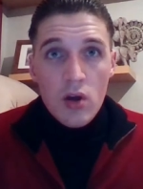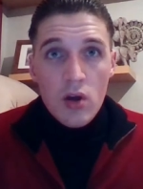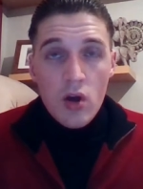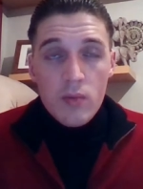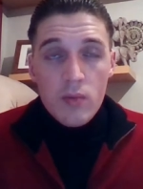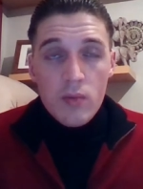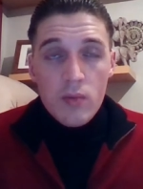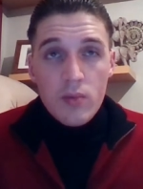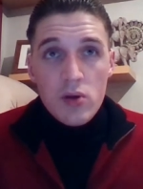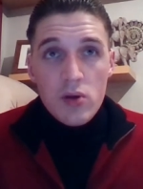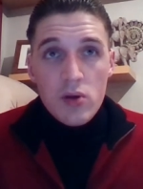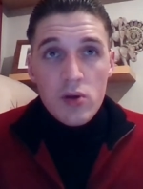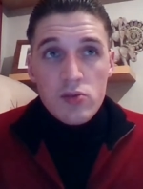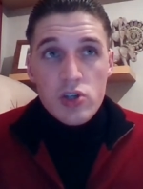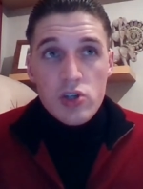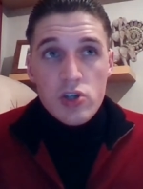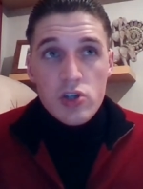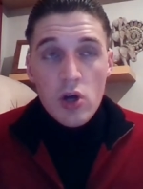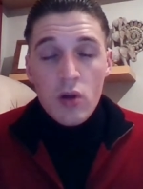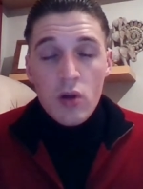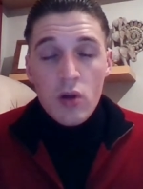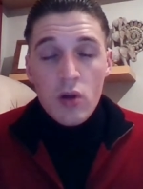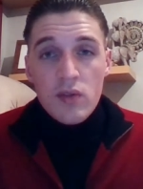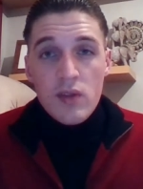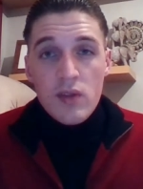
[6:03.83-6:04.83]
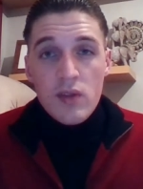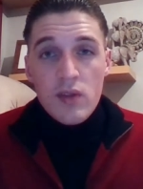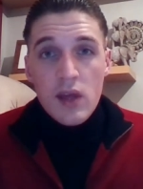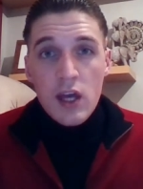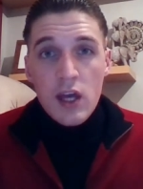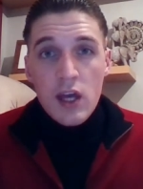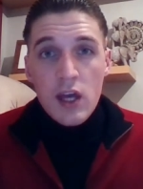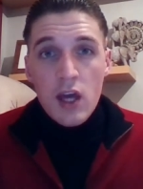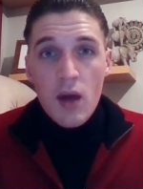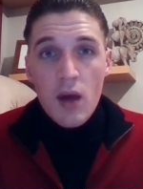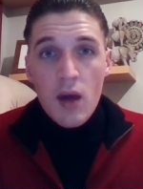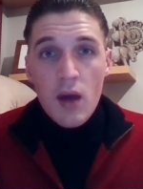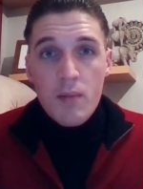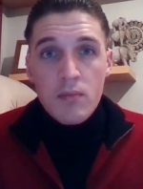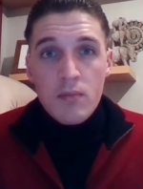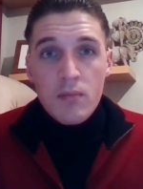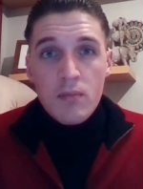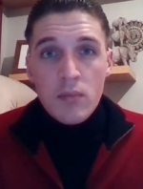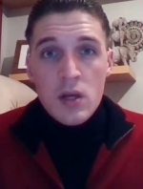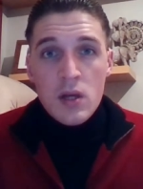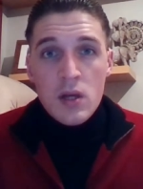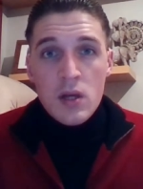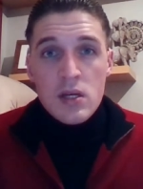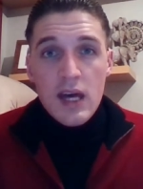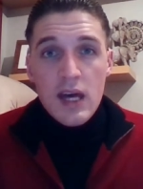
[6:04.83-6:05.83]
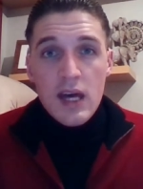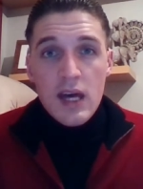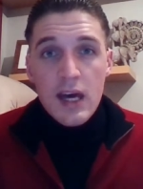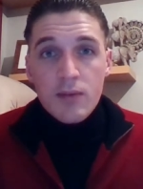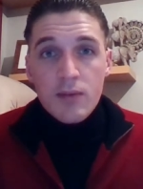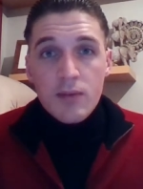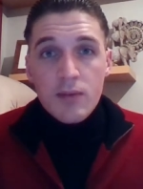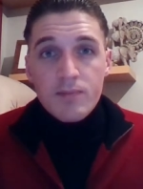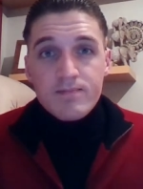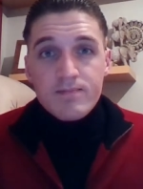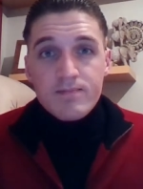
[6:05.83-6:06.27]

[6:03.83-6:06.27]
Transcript: Pooch on the Monday.